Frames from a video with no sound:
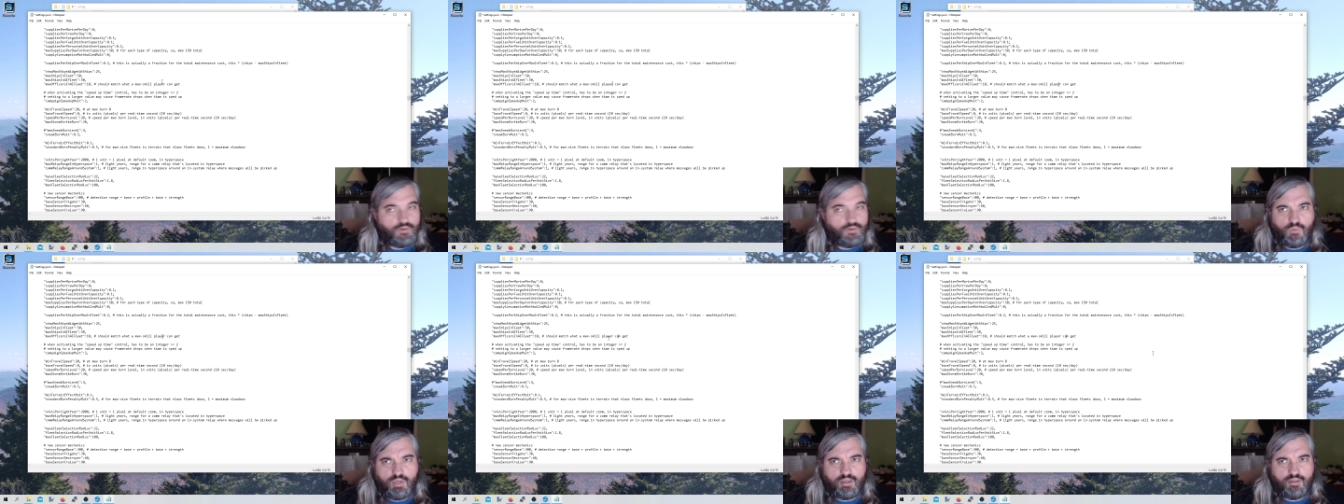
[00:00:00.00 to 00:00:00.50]

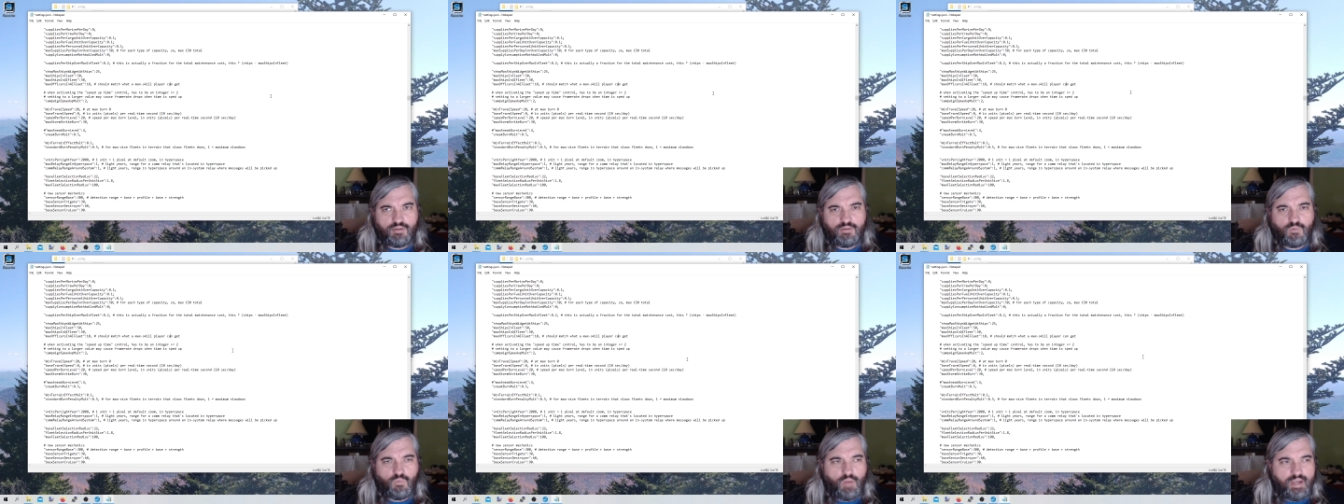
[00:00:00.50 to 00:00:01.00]
Well,
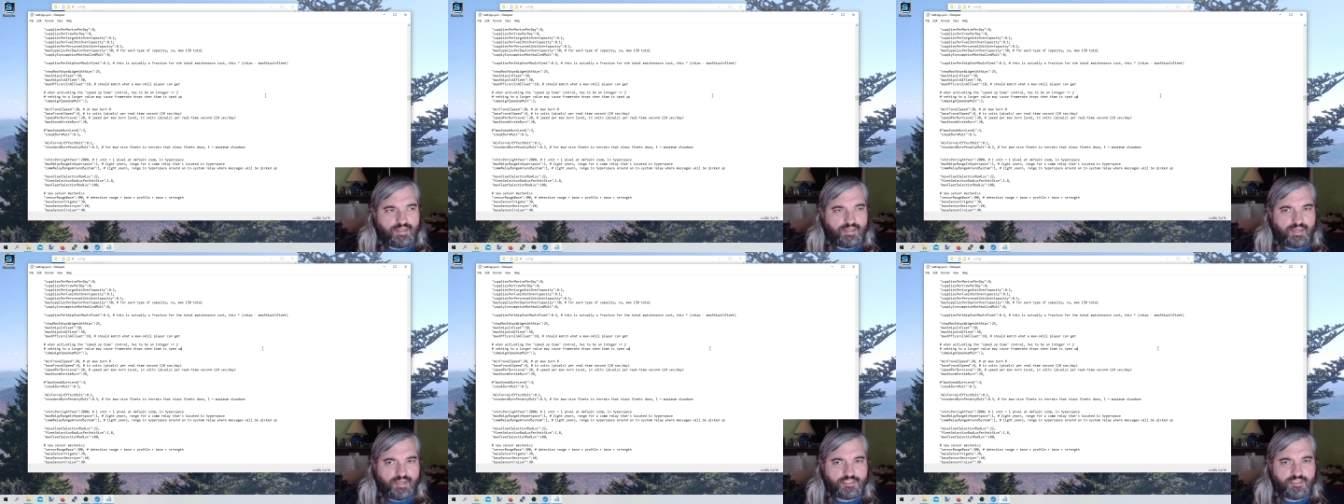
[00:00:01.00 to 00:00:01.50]
wait,
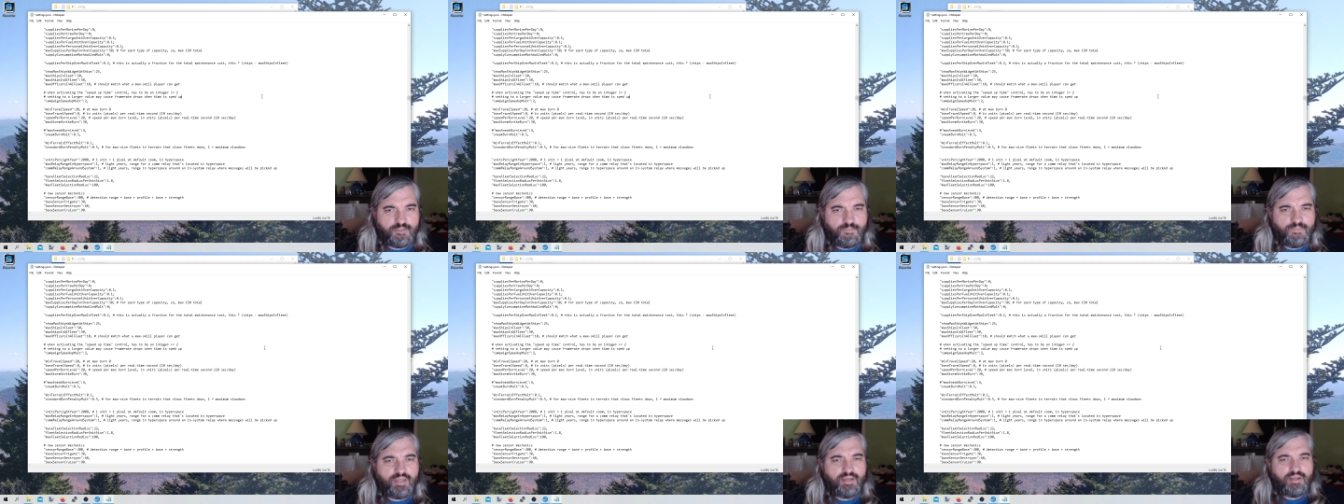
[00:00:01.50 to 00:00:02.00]
Asher,
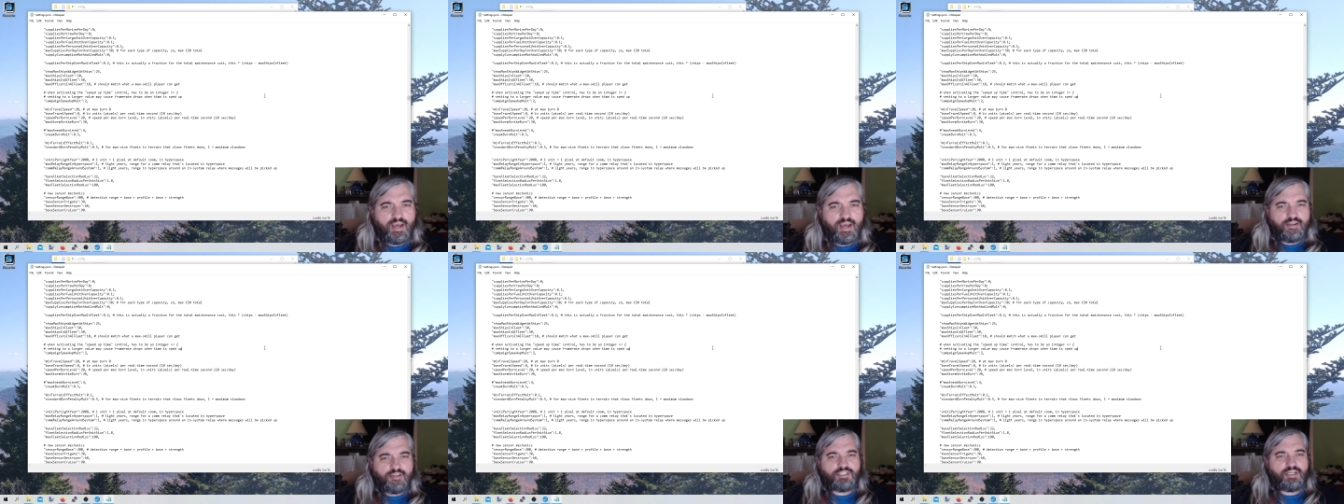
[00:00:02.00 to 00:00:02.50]
how
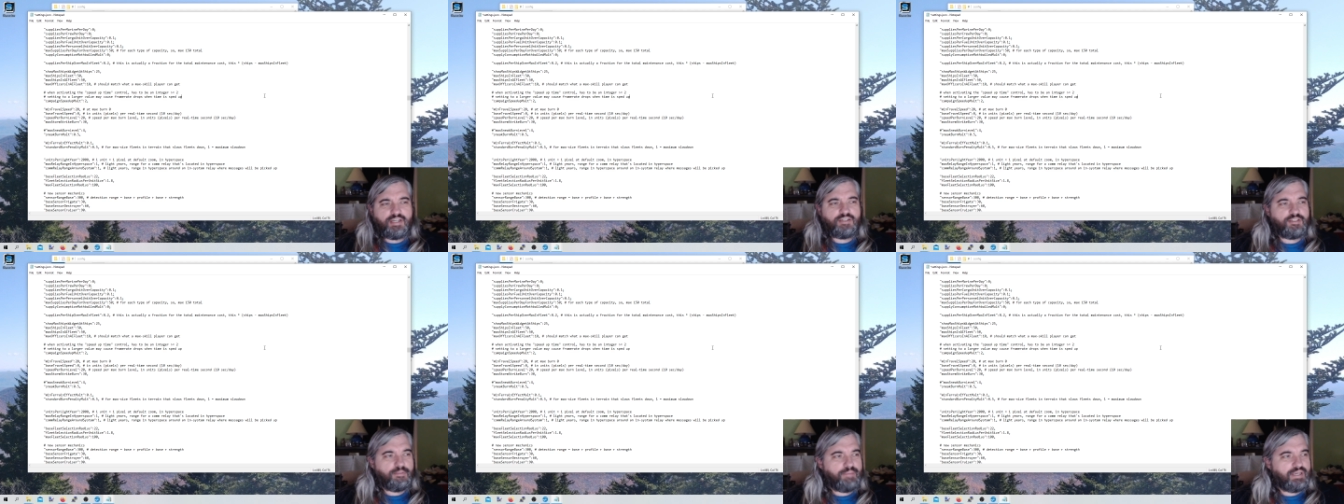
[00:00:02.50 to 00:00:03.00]
do you
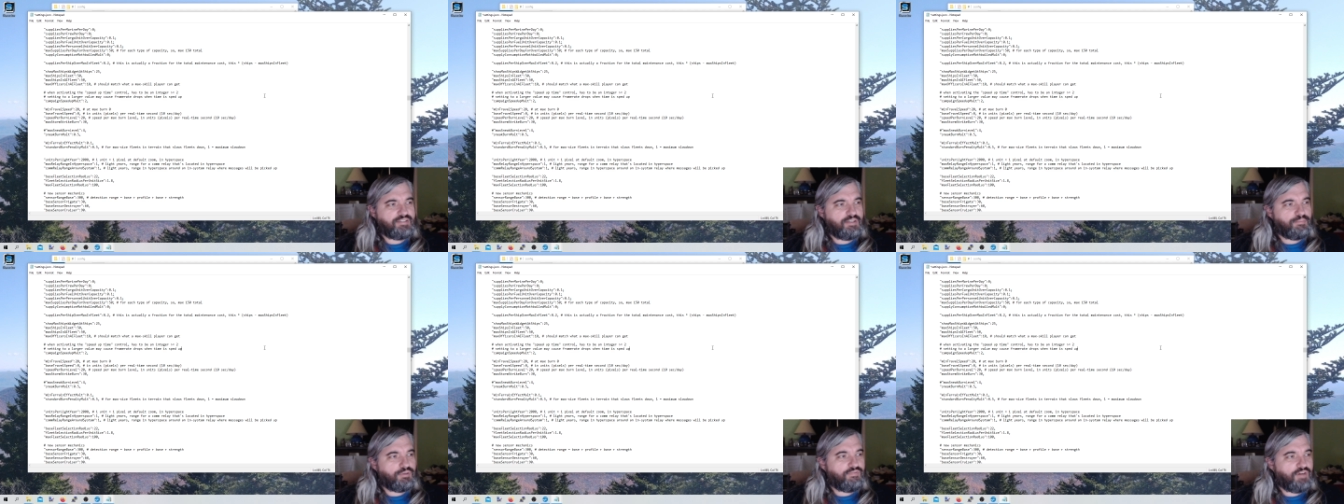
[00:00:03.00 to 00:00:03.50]
change the base
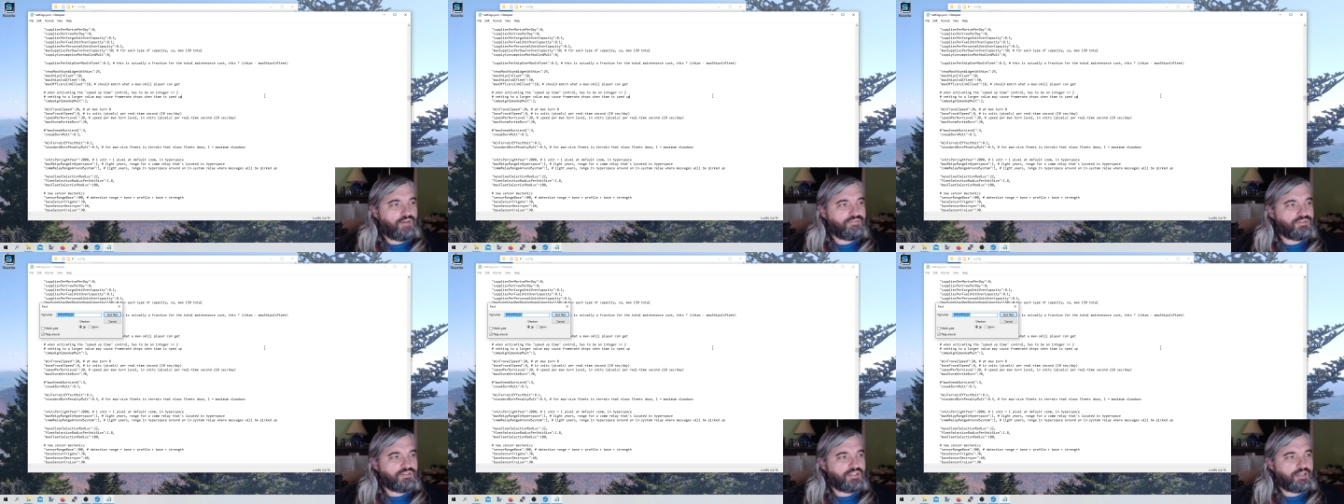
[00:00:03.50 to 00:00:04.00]
number of
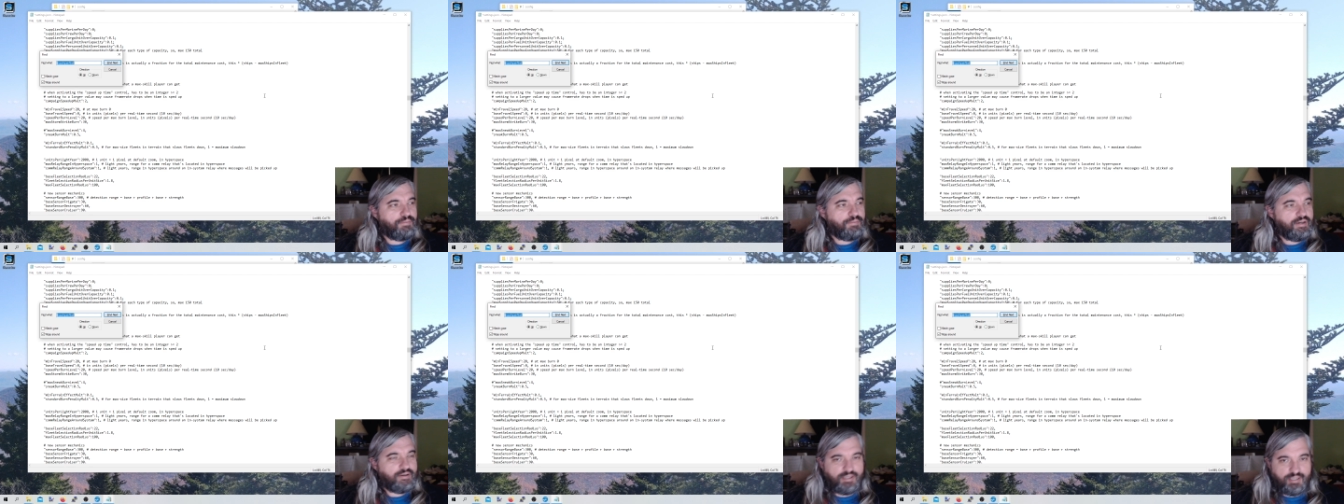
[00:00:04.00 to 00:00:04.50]
officers that a
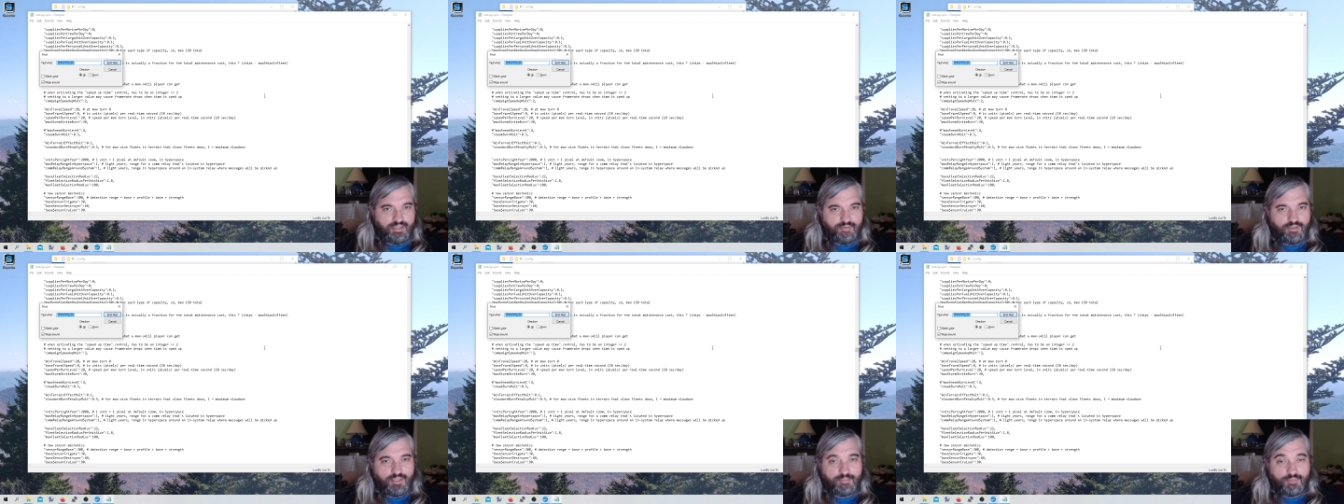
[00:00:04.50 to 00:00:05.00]
player can get?
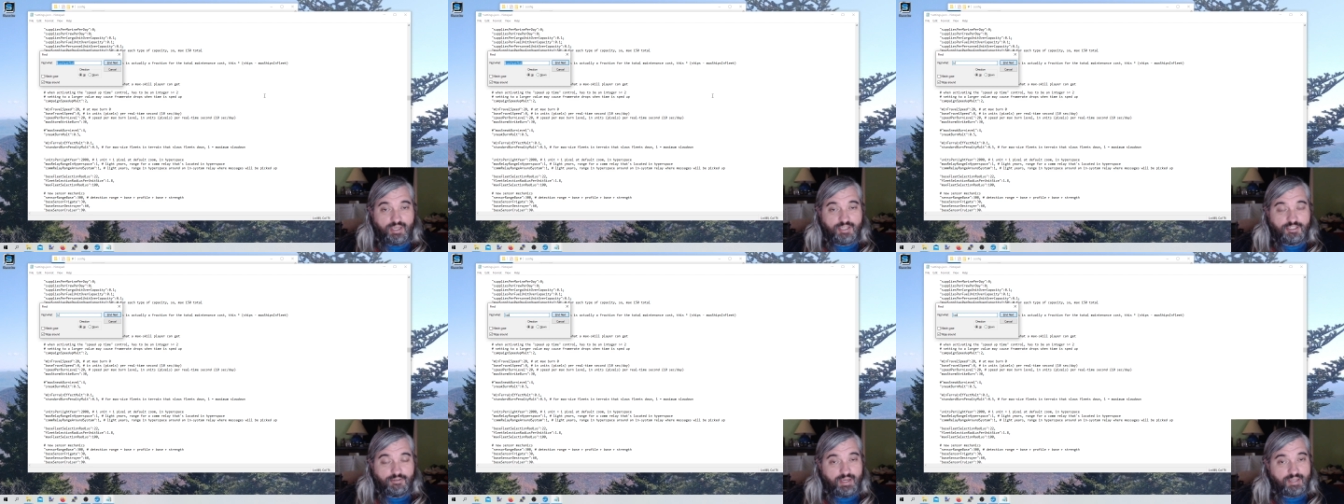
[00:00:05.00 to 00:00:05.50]
Well, I'm
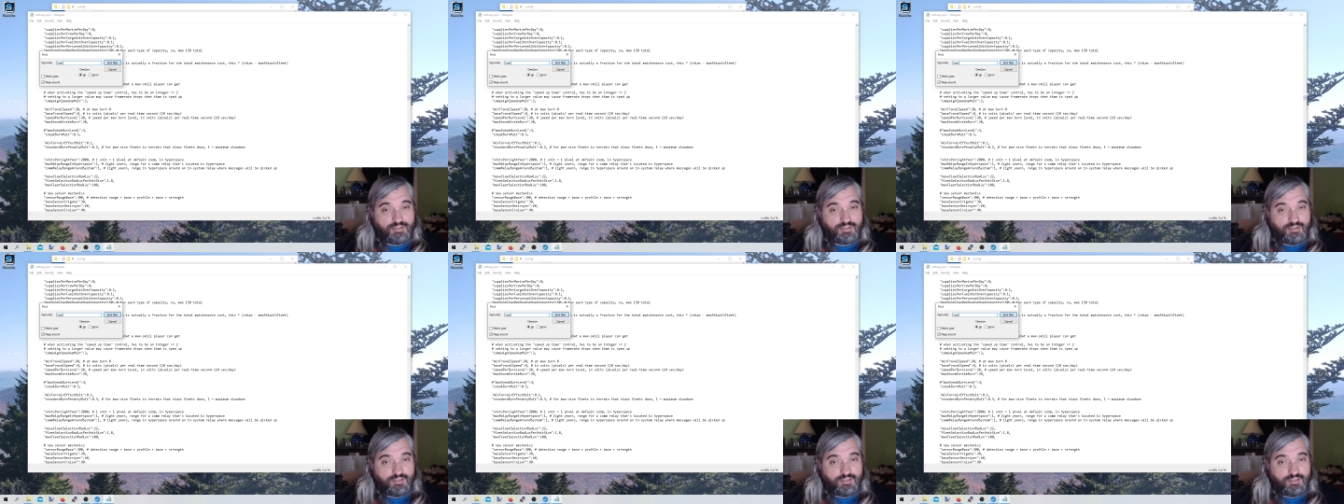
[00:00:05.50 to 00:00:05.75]
glad you asked.